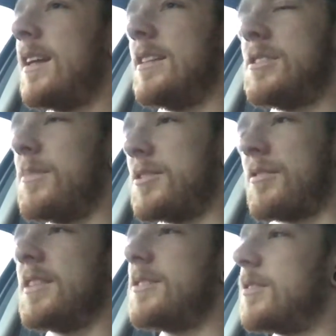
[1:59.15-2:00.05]
there's too much
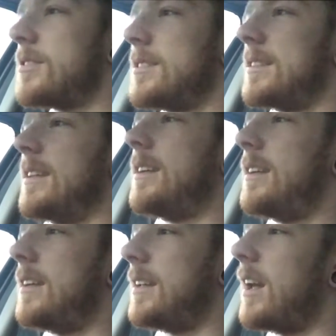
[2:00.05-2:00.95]
resources that,
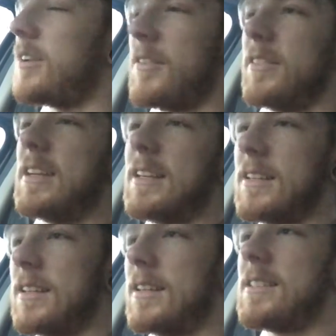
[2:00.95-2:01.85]
and I don't really
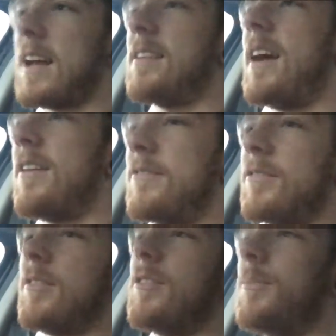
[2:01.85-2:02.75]
exactly have all